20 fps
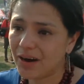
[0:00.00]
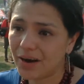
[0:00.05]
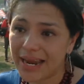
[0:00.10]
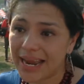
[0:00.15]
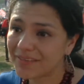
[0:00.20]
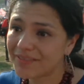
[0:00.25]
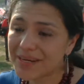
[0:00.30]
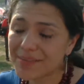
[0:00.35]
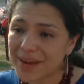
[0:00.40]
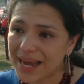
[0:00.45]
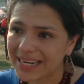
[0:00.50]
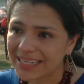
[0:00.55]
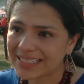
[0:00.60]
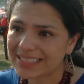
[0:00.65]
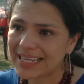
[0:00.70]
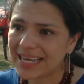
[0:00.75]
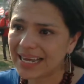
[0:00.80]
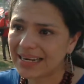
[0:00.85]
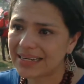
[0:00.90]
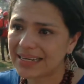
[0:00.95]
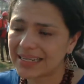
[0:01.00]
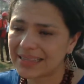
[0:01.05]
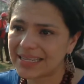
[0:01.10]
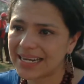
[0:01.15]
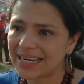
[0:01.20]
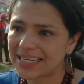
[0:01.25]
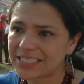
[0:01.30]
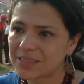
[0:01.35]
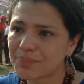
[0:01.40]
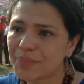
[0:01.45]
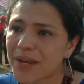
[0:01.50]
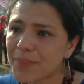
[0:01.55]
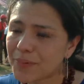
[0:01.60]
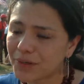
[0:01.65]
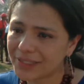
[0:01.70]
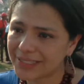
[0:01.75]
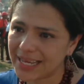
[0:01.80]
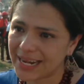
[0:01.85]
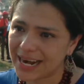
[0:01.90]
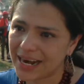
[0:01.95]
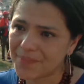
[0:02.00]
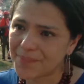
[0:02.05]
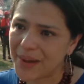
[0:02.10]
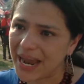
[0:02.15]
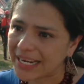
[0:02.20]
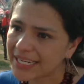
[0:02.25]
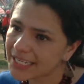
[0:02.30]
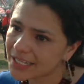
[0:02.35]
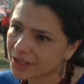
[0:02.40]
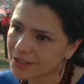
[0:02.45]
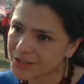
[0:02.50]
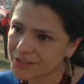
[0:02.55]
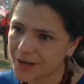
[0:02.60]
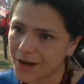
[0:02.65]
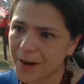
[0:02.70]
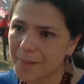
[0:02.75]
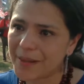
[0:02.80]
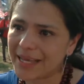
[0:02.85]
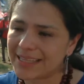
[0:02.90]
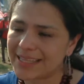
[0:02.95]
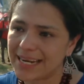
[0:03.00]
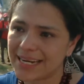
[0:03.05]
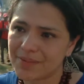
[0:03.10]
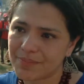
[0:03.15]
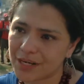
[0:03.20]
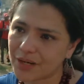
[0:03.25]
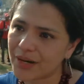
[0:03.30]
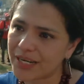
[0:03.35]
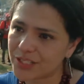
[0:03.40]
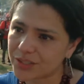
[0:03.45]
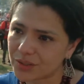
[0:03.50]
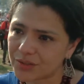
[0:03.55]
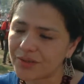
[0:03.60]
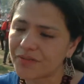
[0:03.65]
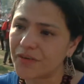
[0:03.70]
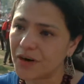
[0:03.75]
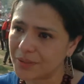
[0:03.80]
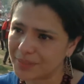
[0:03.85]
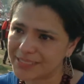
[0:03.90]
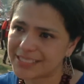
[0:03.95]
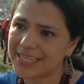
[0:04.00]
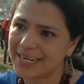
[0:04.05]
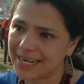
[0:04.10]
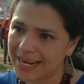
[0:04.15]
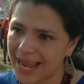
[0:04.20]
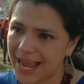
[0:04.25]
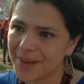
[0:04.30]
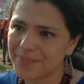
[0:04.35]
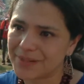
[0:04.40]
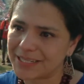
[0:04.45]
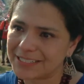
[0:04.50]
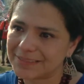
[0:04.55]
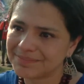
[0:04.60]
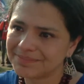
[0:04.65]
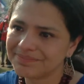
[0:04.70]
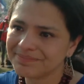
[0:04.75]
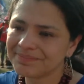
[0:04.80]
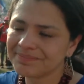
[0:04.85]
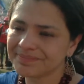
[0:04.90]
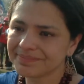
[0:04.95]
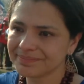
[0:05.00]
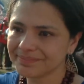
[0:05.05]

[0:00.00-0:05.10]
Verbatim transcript: everybody that there's people that are backing us up and that immigration reform is going to happen.